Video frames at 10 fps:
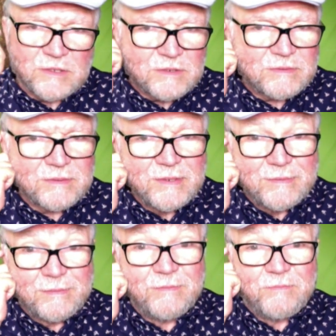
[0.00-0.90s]
is
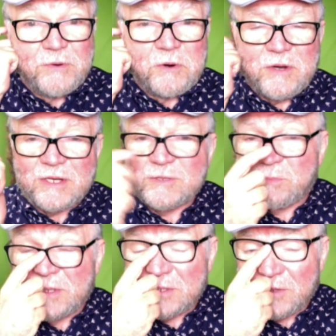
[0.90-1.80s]
a very
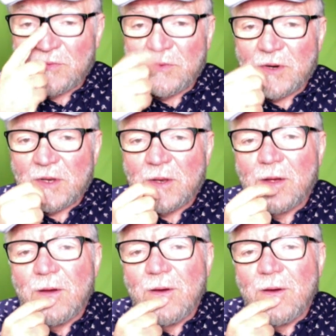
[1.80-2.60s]
expensive one